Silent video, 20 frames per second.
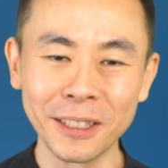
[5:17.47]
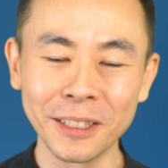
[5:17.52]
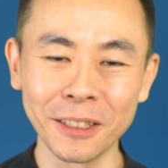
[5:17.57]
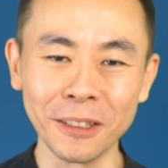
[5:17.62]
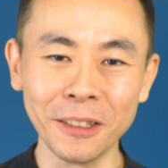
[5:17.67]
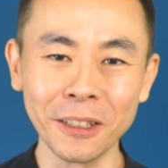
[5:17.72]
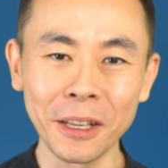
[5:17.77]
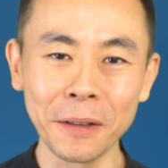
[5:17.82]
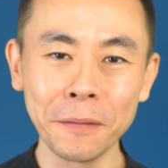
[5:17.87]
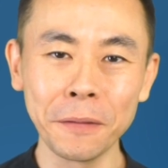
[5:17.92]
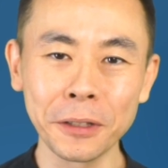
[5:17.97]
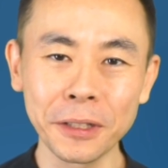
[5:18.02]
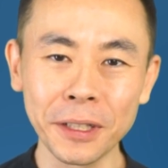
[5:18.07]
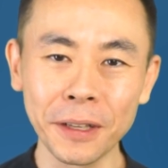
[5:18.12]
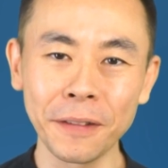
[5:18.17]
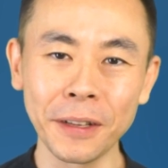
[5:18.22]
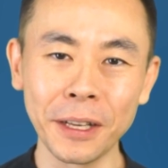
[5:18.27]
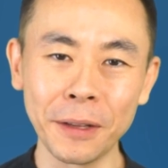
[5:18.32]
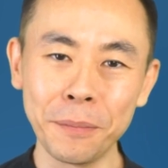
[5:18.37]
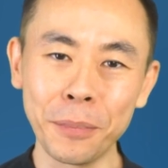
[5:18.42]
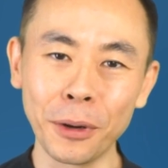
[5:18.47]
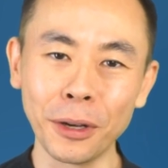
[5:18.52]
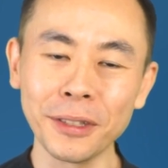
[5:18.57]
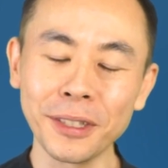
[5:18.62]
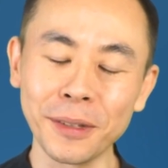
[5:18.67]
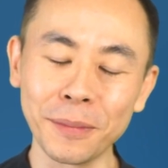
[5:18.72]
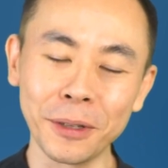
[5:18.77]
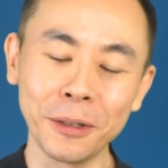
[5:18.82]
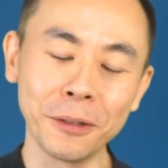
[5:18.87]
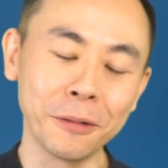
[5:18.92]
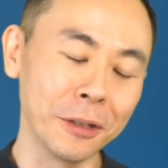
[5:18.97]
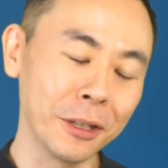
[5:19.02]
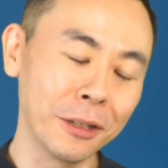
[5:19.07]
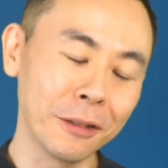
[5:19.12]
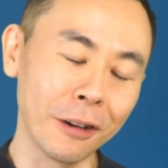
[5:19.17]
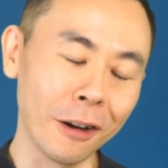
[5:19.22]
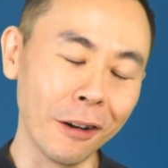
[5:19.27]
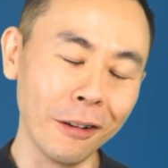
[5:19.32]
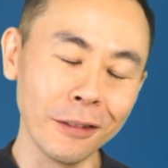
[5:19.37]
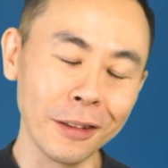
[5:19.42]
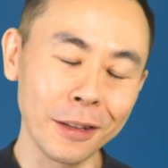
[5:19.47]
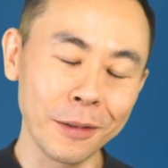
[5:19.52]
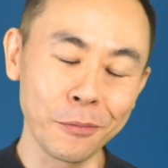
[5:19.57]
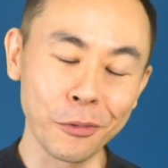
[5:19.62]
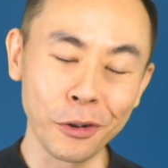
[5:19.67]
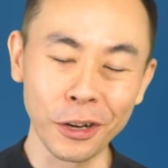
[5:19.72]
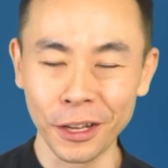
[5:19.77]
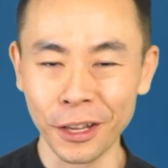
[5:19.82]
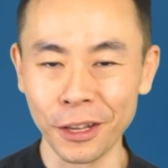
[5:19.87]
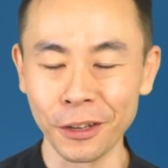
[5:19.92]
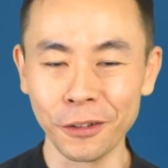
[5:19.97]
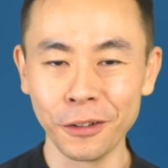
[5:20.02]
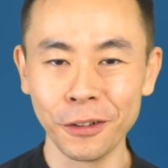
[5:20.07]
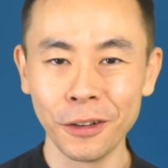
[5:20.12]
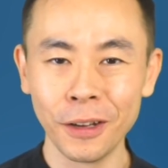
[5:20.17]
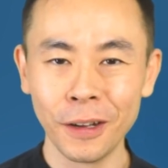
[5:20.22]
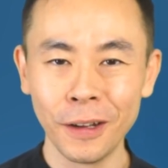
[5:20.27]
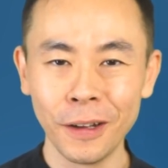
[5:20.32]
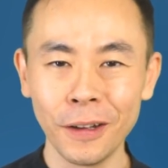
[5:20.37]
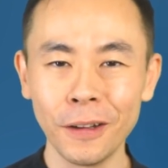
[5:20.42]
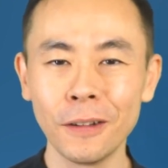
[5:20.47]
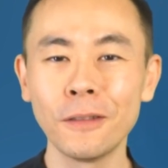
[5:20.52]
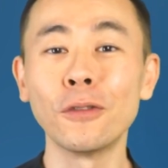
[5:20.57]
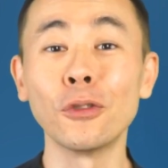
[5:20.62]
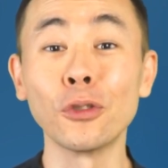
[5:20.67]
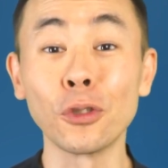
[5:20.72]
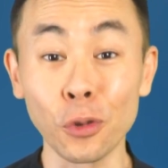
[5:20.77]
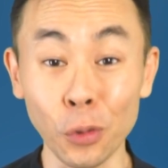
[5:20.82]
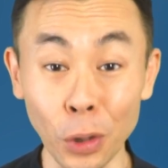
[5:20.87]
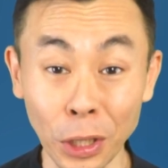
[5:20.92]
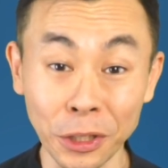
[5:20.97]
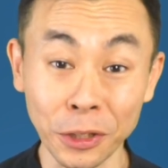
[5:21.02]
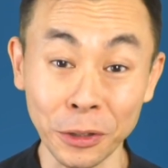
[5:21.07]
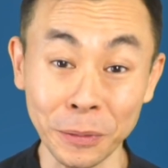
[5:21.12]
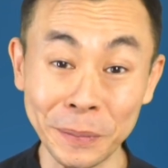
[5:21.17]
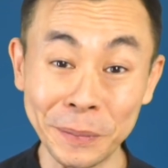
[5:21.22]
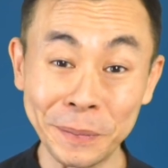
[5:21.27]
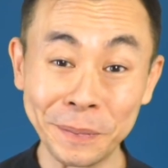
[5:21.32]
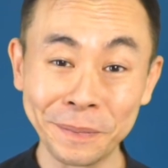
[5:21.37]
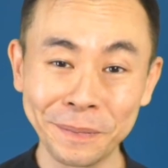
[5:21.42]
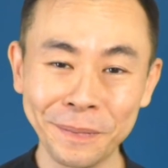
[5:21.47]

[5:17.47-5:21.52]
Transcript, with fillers: so looking for something impossible will only bring you frustration.